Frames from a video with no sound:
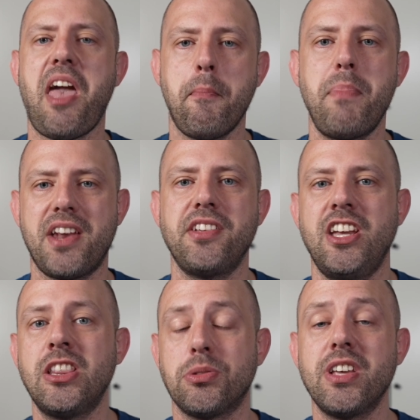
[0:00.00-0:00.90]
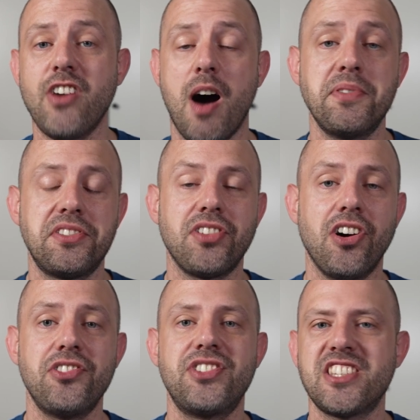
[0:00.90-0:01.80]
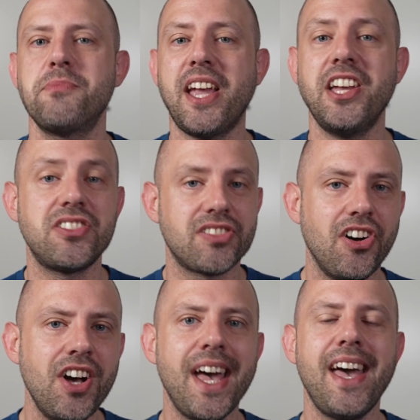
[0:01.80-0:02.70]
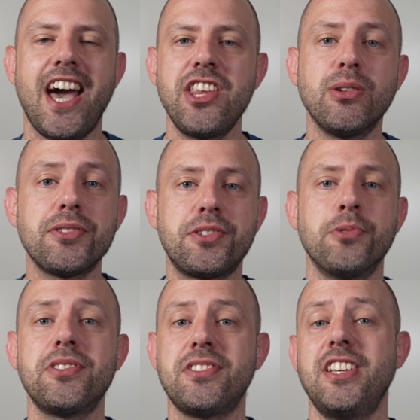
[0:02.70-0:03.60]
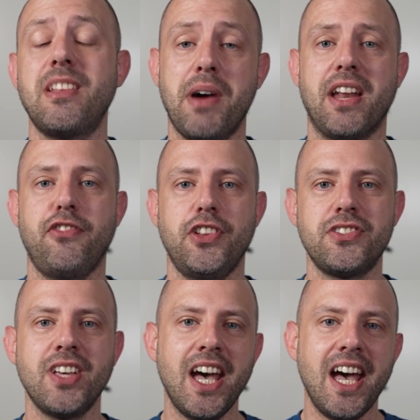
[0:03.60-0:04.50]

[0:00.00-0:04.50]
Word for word: embedded into DevOps. So just make it so, and you'll soon see the benefits.